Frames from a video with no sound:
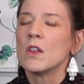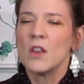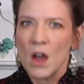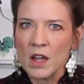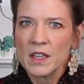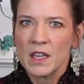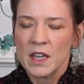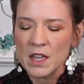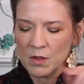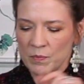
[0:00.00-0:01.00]
No, I'm
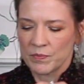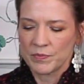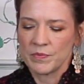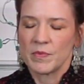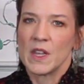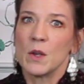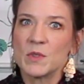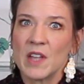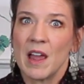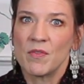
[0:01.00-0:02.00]
kidding. It
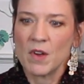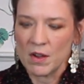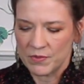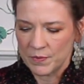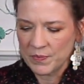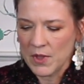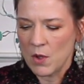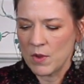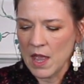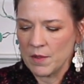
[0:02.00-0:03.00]
was half off.
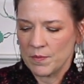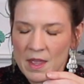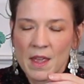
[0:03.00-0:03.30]
Okay.